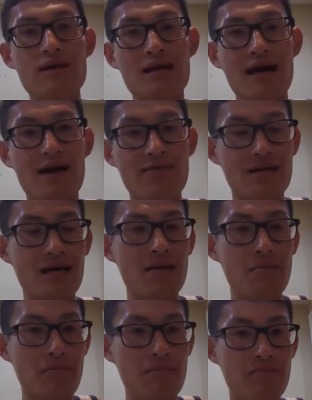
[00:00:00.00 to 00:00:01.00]
I have to get,
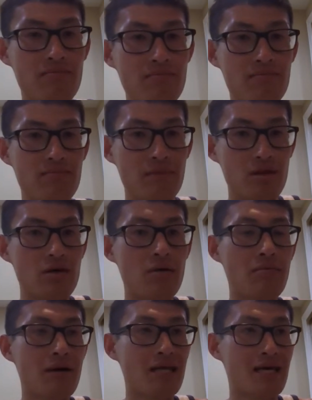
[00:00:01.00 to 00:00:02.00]

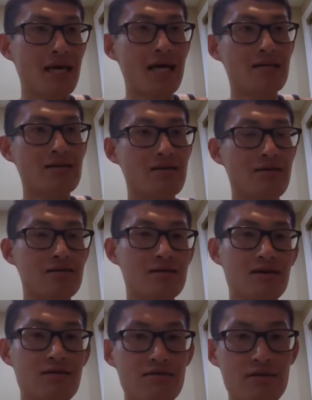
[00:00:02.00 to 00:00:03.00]
medication and all
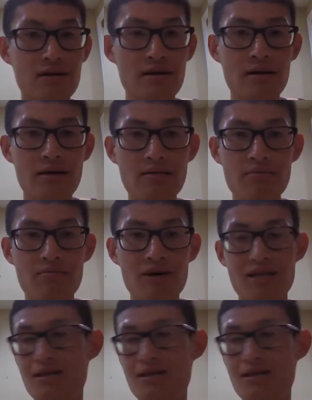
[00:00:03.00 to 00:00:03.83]
stuff. But